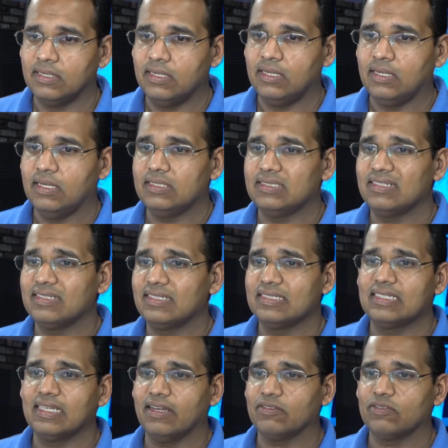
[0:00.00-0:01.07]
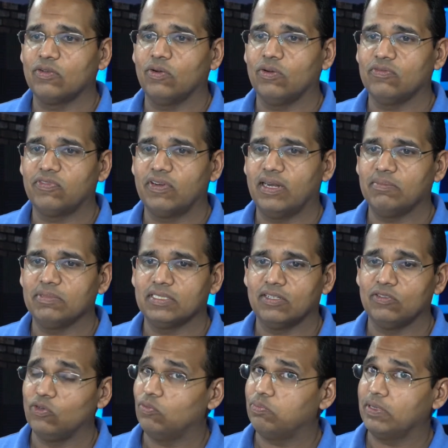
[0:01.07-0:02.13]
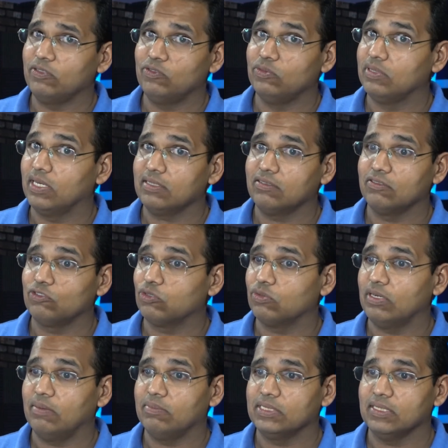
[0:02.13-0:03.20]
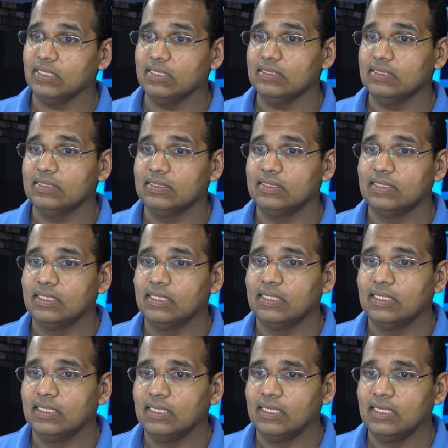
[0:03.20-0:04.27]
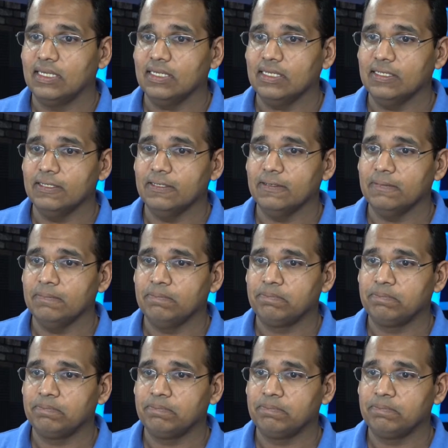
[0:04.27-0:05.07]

Is there a discount code for Amazon? Nope, I do not control Amazon. The